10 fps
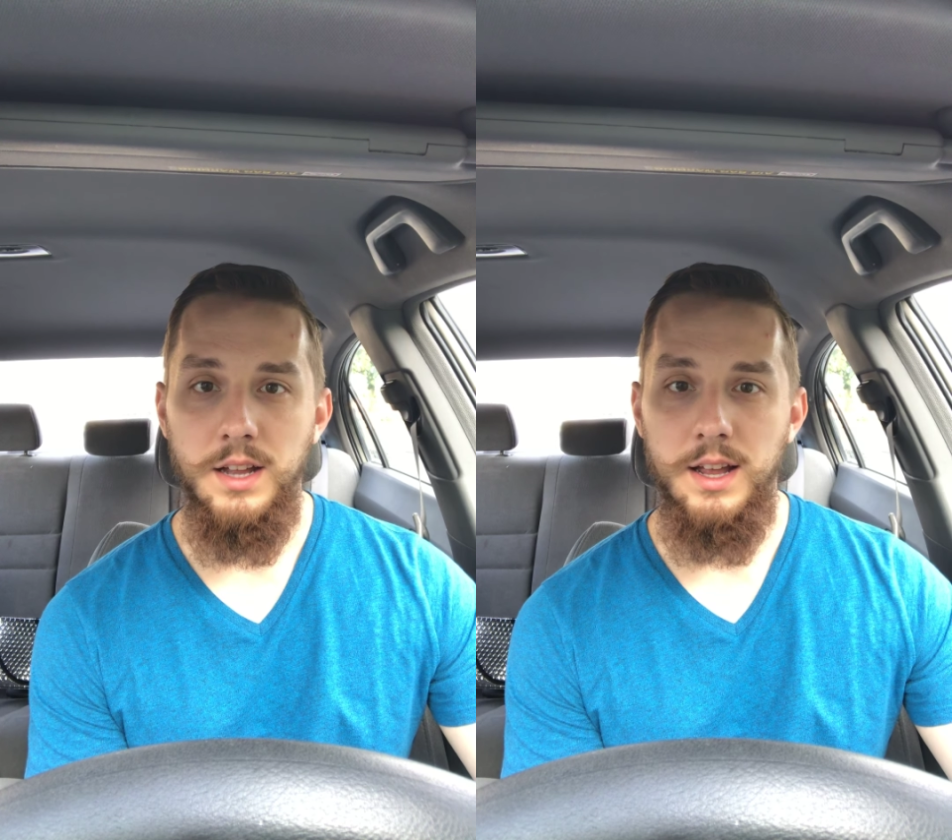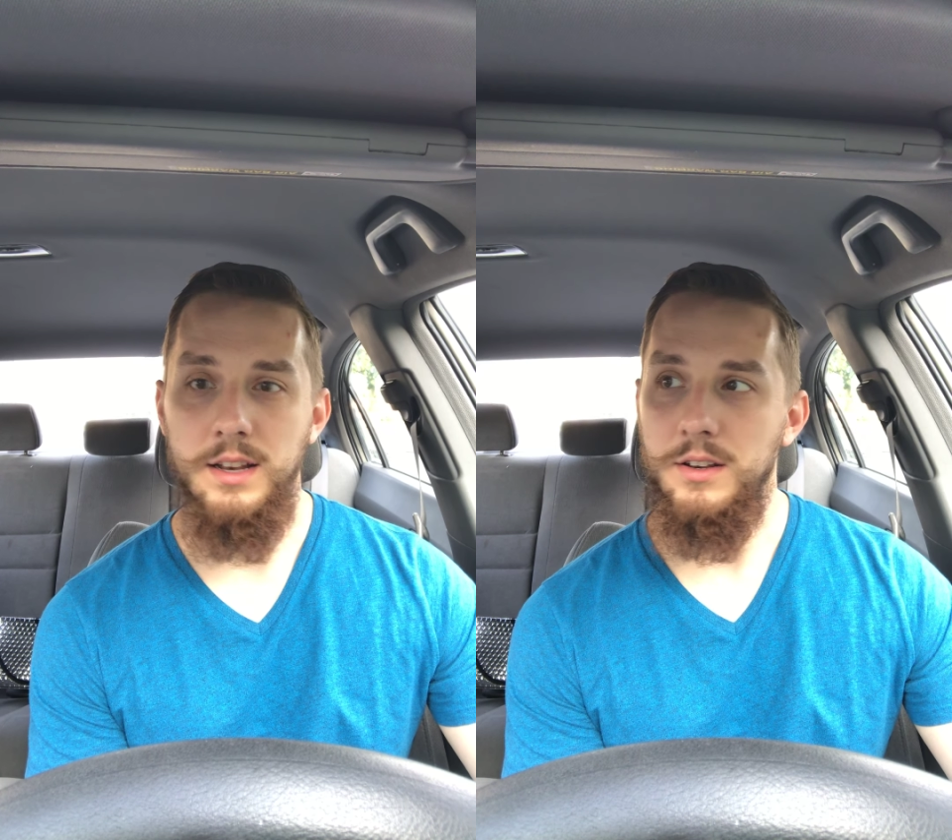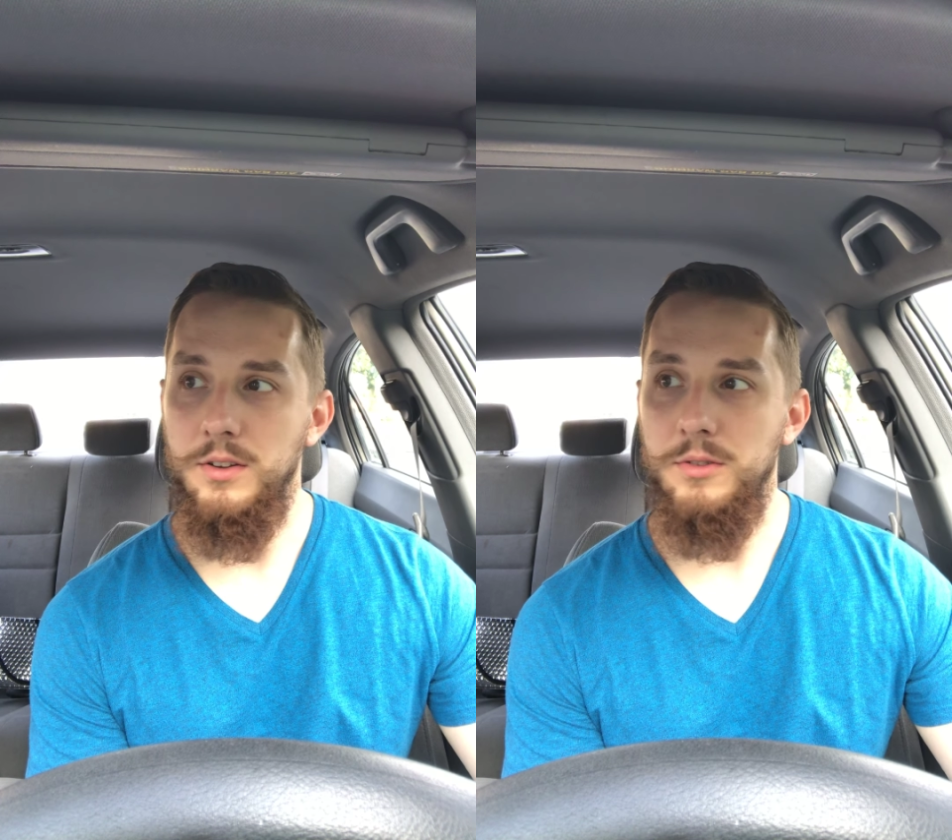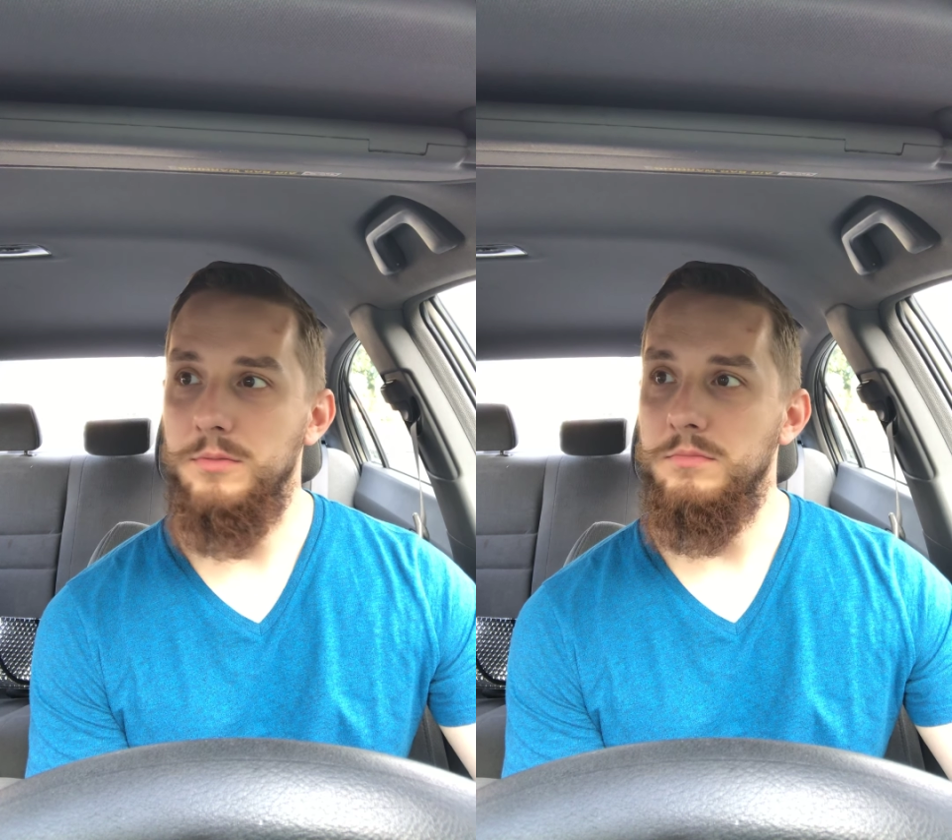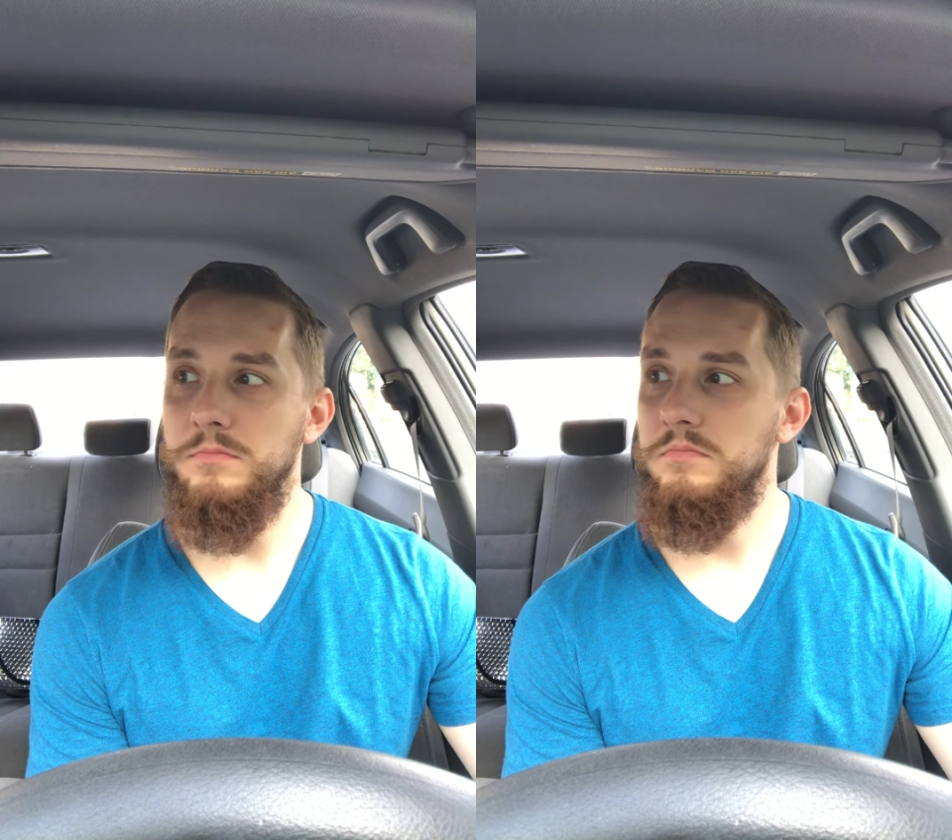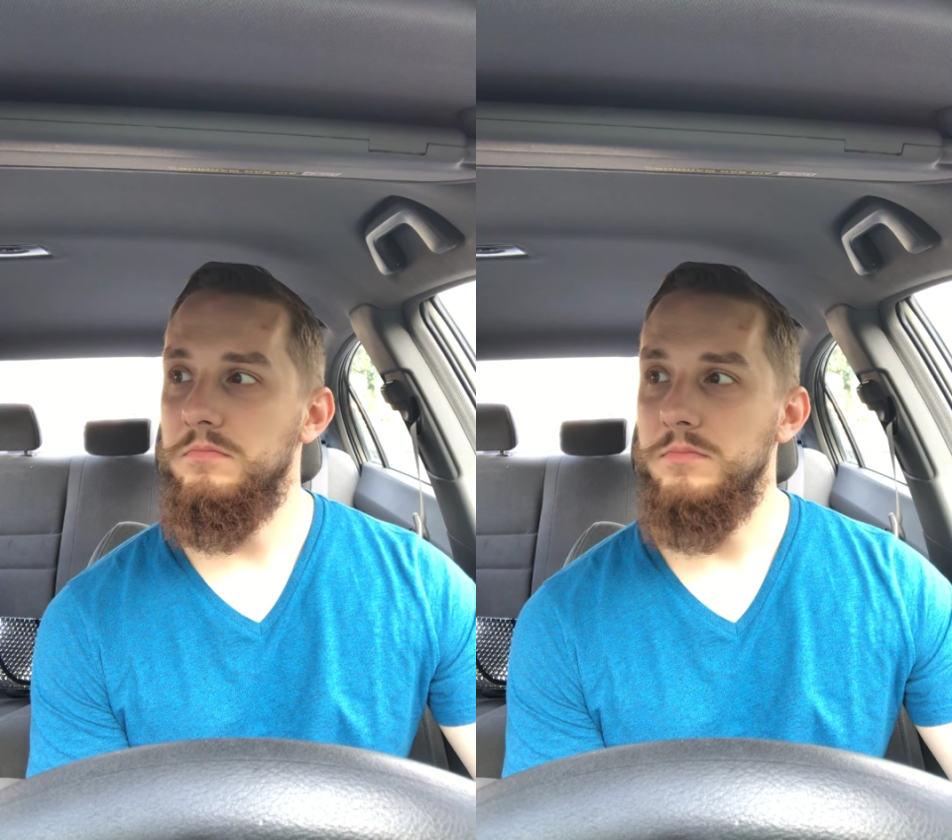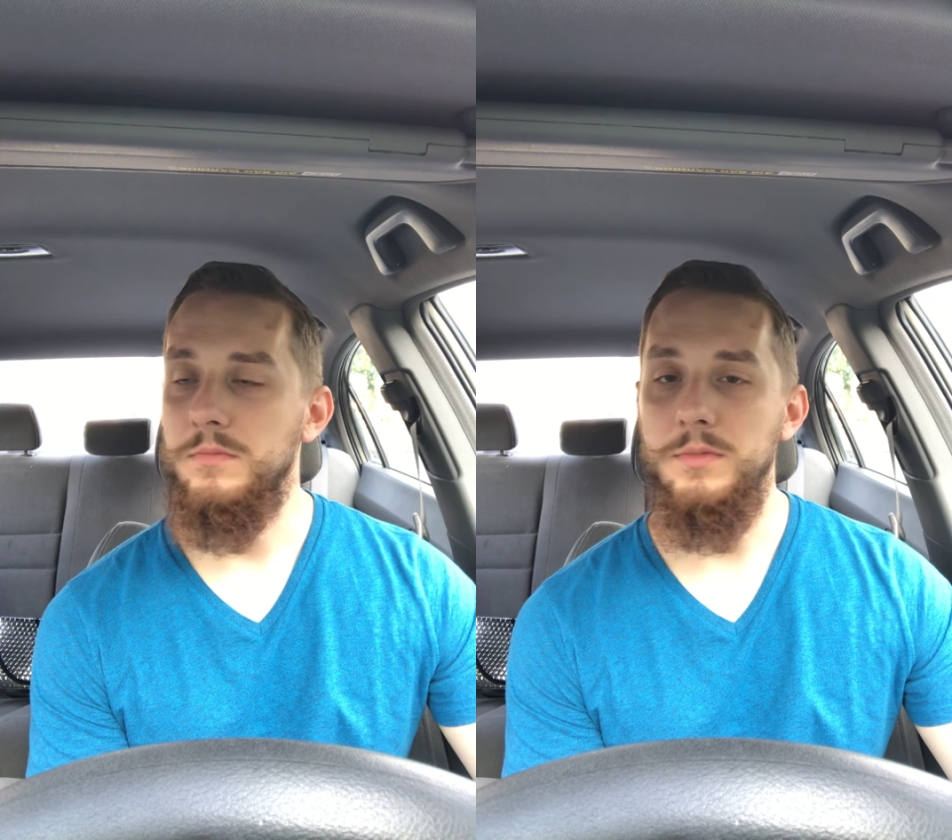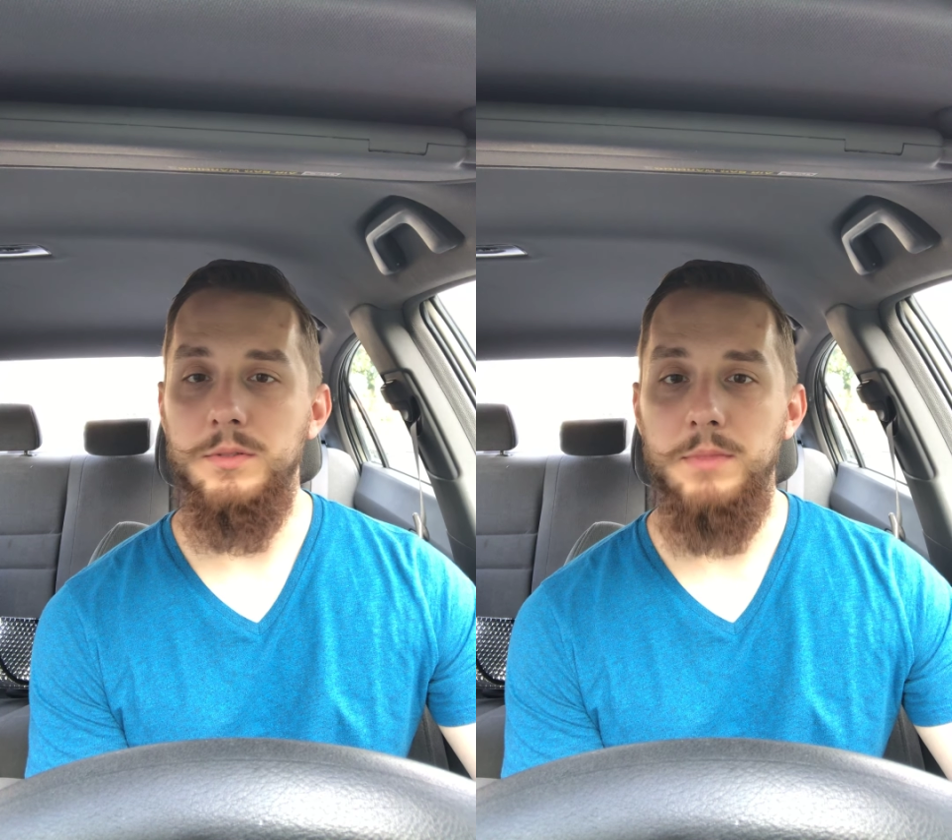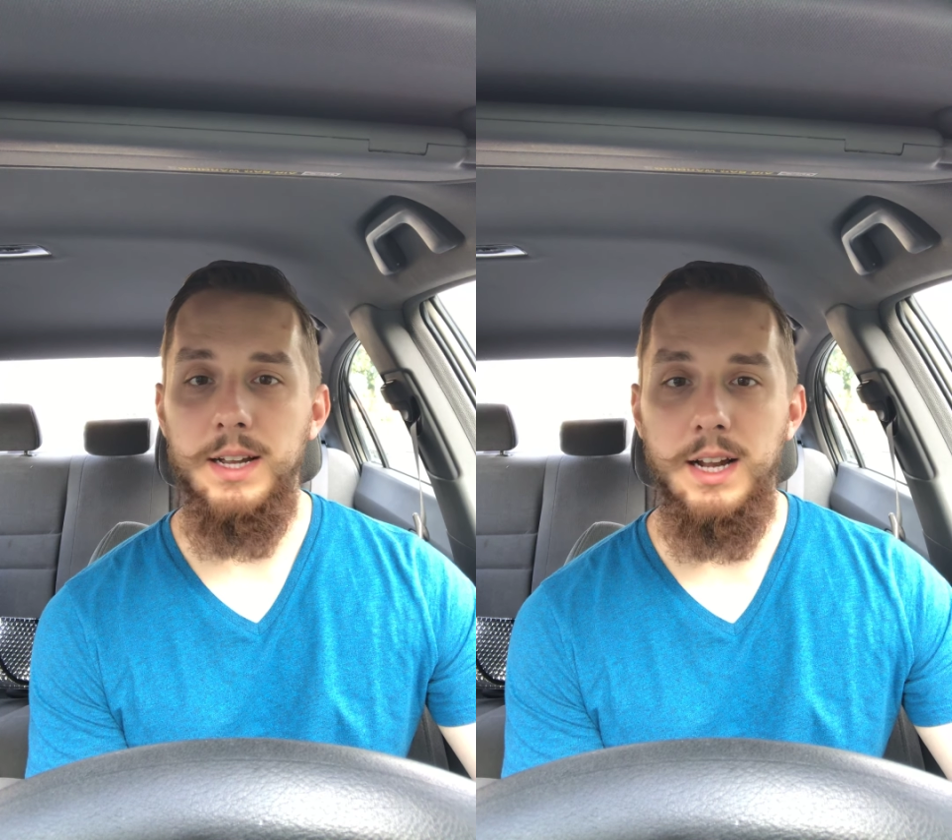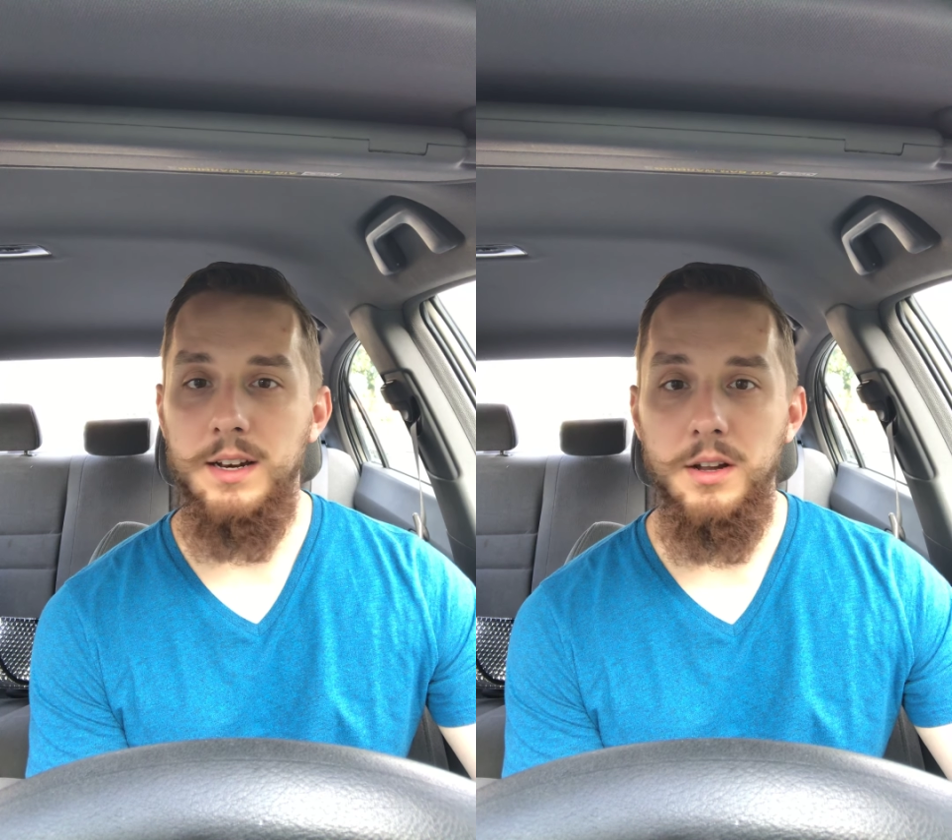and you you
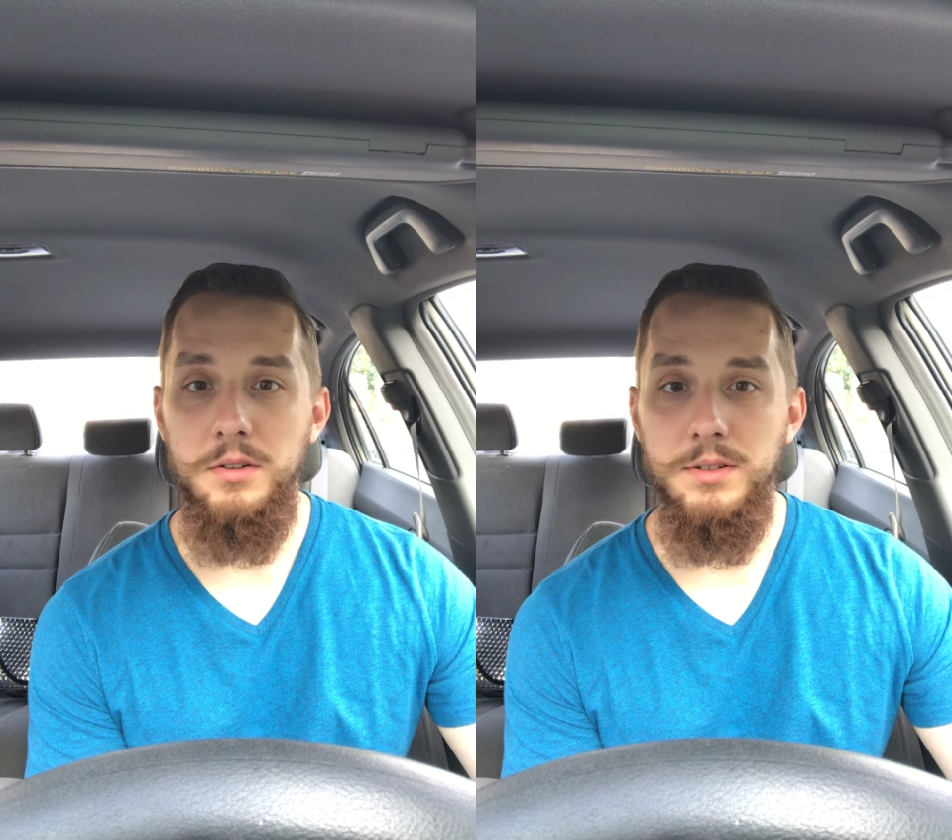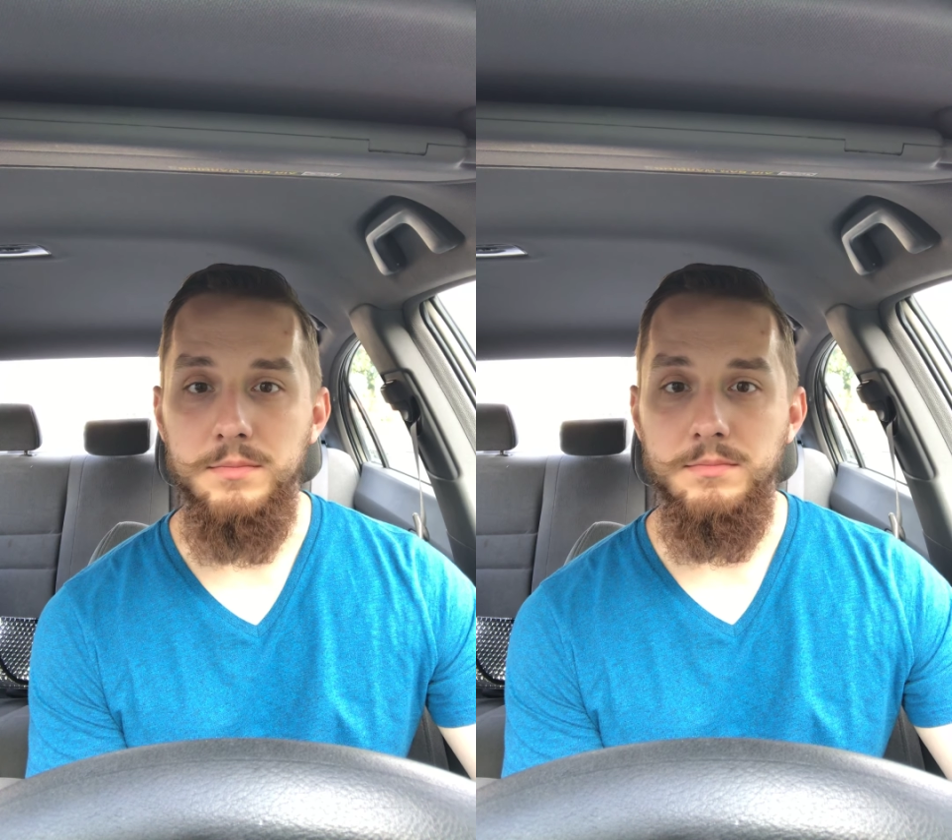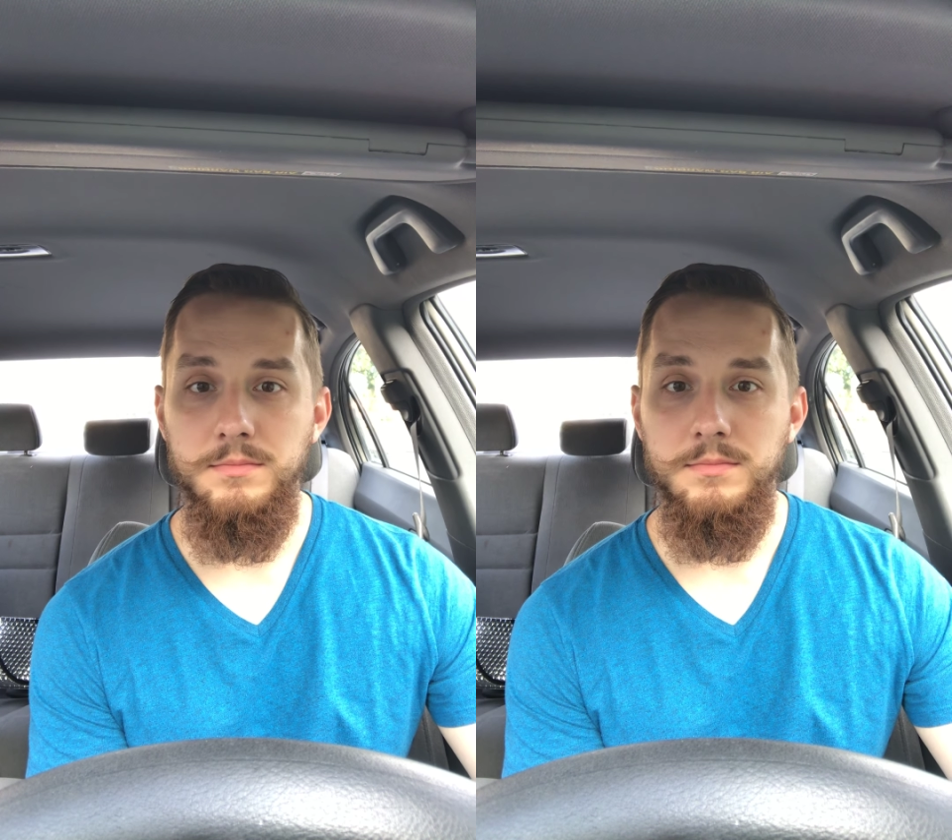may not know him.